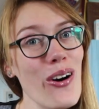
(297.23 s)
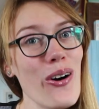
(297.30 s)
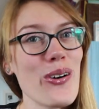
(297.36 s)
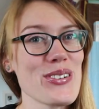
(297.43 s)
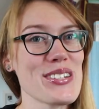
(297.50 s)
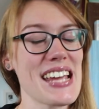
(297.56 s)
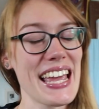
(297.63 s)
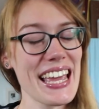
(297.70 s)

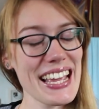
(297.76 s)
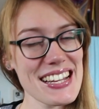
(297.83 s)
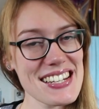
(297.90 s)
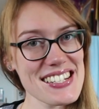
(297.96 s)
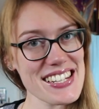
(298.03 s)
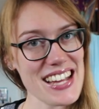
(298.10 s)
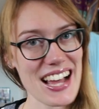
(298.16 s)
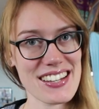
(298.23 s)
or to
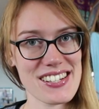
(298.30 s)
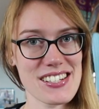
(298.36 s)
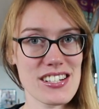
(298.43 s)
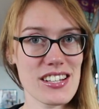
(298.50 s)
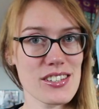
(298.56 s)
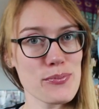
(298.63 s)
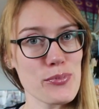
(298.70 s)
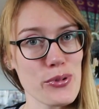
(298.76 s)
hint at
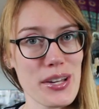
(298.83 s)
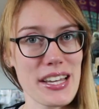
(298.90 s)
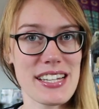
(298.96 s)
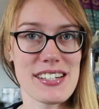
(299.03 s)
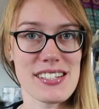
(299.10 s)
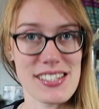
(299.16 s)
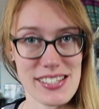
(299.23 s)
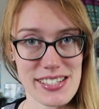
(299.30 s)
another book in
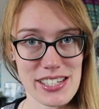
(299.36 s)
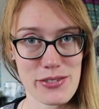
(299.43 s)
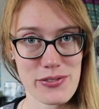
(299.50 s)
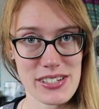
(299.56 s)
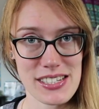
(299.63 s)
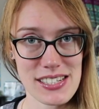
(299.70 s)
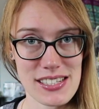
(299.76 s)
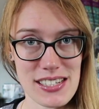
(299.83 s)
a
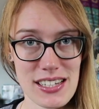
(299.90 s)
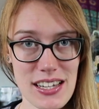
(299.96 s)
series.